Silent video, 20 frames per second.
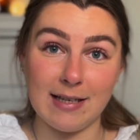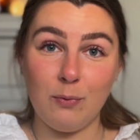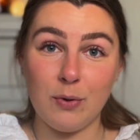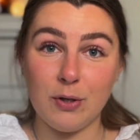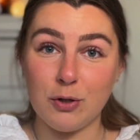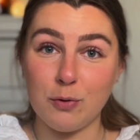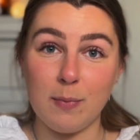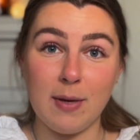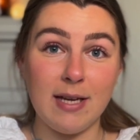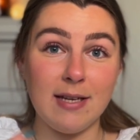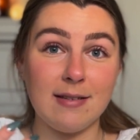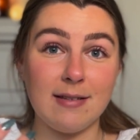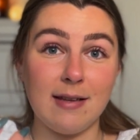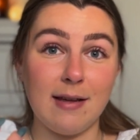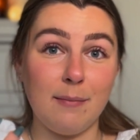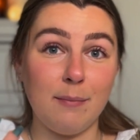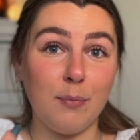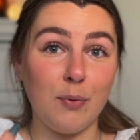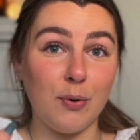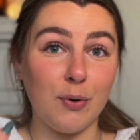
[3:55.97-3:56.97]
which makes
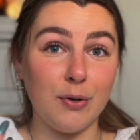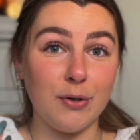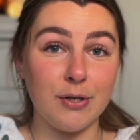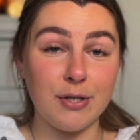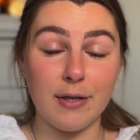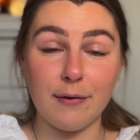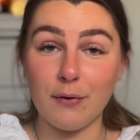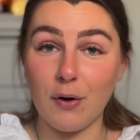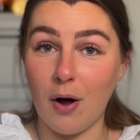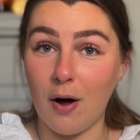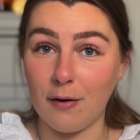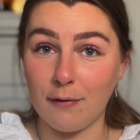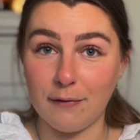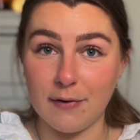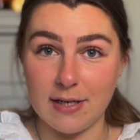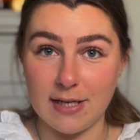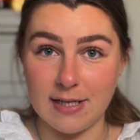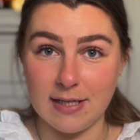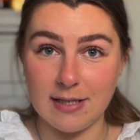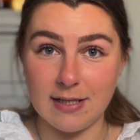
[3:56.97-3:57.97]
them more
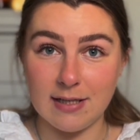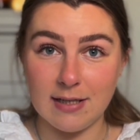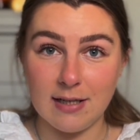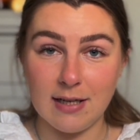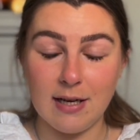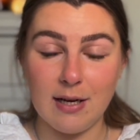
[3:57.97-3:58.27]
self-confident,